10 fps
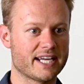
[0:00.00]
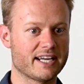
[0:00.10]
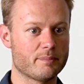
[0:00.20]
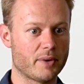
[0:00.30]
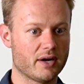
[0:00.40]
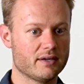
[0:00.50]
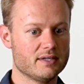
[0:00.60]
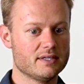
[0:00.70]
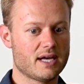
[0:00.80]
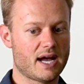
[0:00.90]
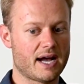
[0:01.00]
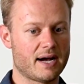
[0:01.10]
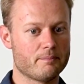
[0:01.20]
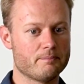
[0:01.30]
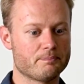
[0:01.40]
in it, but
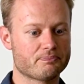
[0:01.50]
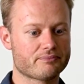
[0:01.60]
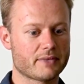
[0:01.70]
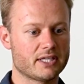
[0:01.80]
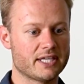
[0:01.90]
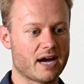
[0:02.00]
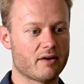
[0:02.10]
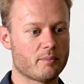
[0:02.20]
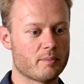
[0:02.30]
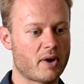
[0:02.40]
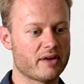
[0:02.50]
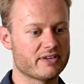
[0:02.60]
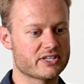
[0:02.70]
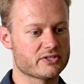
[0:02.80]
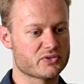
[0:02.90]
my
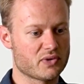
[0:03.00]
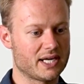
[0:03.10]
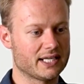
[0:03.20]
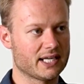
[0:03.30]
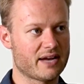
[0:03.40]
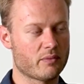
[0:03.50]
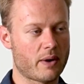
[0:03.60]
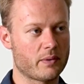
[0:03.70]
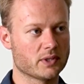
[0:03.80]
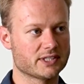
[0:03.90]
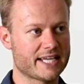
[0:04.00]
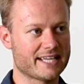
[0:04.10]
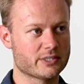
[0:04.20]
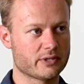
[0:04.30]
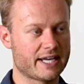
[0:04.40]
vision is really clear where we want to
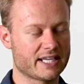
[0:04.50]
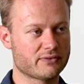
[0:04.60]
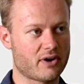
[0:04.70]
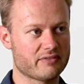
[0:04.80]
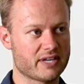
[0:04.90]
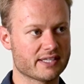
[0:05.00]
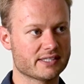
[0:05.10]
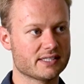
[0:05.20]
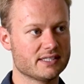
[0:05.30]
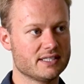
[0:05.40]
get to in the next 5 years.